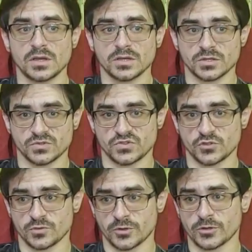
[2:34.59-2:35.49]

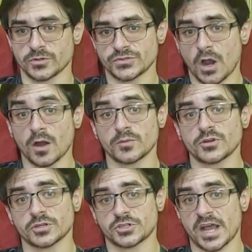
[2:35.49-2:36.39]
consumers, harm
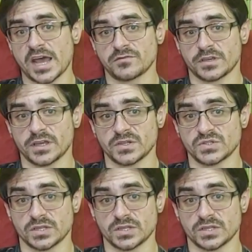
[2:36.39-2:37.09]
reduction advocates,